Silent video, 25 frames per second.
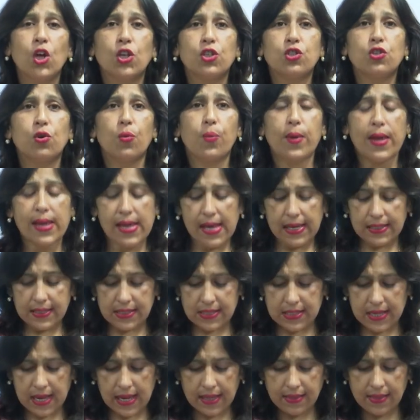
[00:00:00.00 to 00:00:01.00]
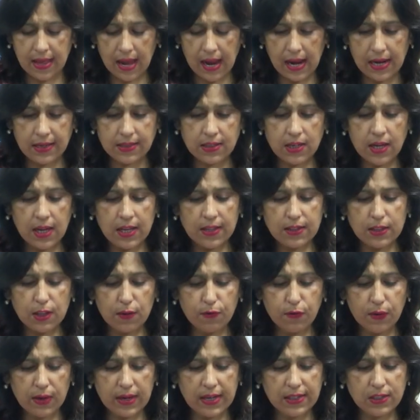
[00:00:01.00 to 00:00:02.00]
So, we can say that the
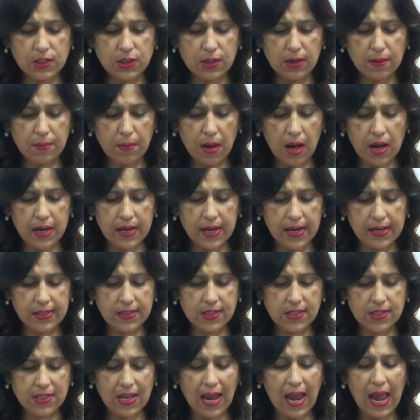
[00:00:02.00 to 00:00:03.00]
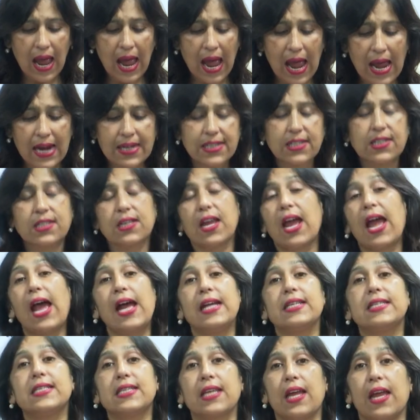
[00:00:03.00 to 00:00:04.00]
financial markets act
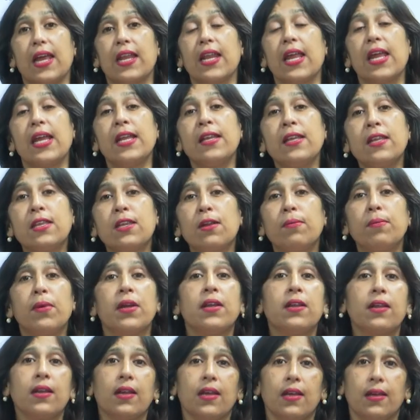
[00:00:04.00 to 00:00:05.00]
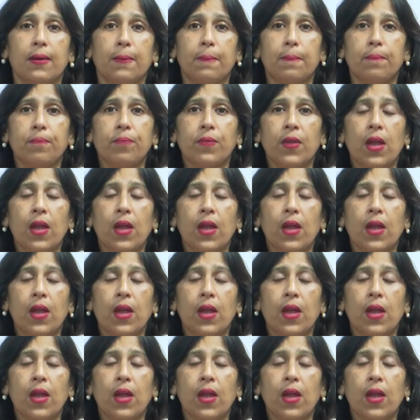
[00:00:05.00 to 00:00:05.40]
as an intermediary